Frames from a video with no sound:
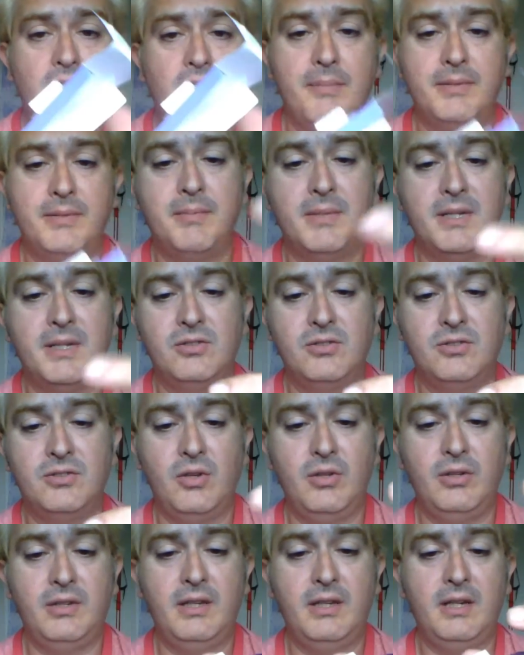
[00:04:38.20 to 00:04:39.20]
Optimus.
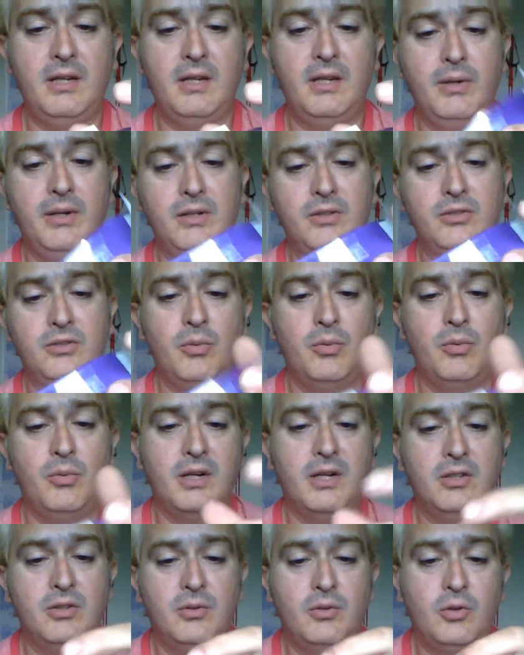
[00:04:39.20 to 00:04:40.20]
So we're
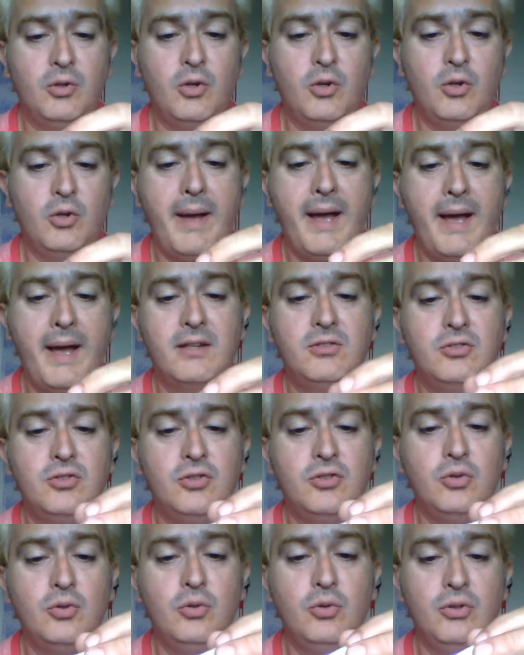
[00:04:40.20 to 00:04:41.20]
gonna go back
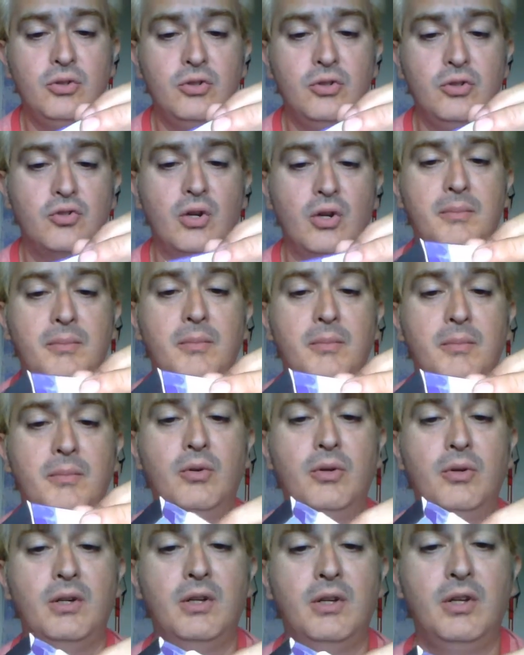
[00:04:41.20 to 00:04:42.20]
to the truck mode.
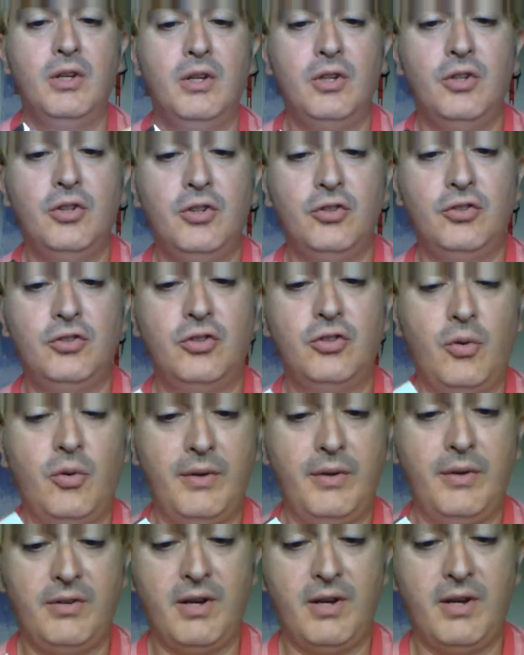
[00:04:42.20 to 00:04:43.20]
So
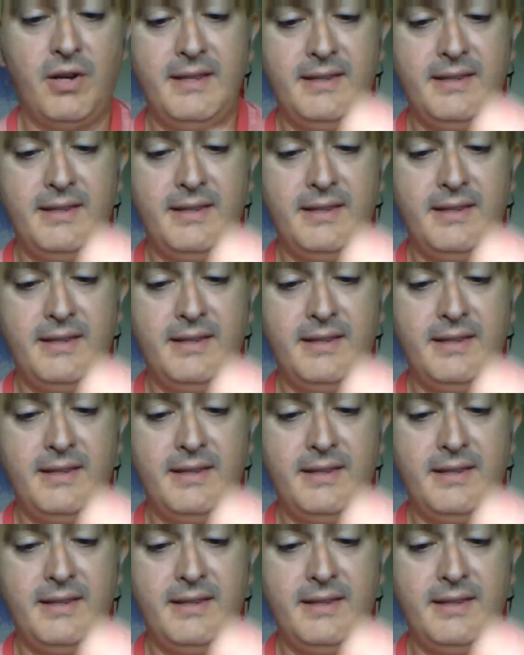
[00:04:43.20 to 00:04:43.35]
we've got